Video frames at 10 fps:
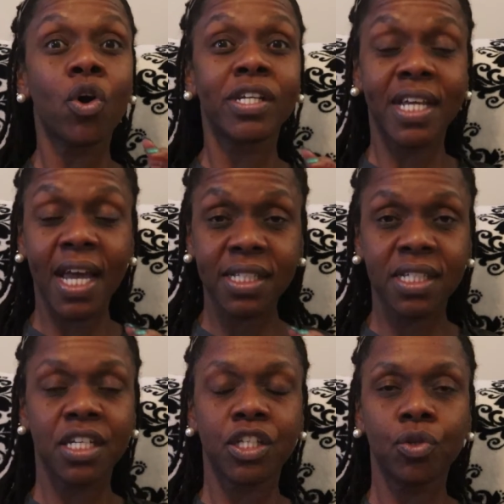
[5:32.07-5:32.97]
or
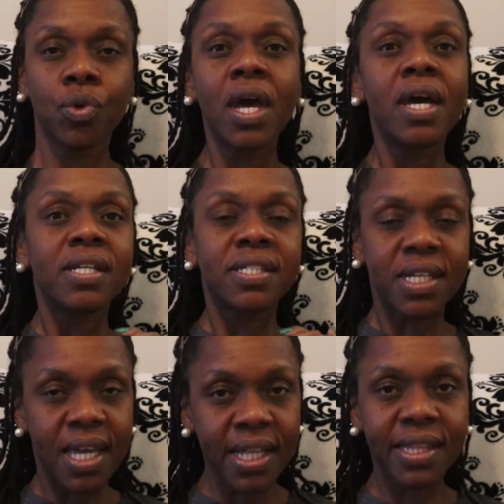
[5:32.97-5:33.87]
texting you
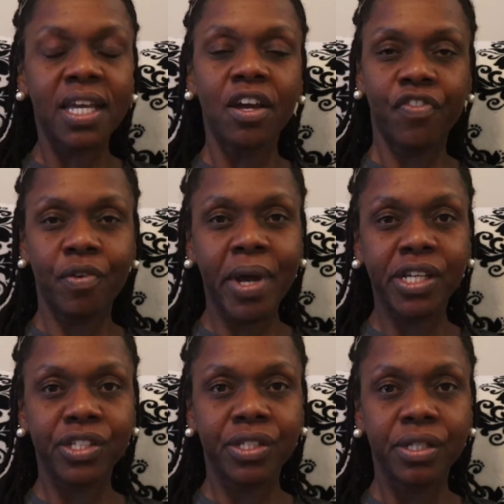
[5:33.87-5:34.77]
to get the
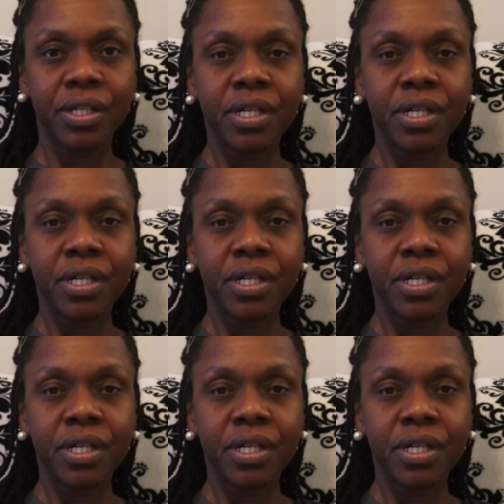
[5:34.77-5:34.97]
information.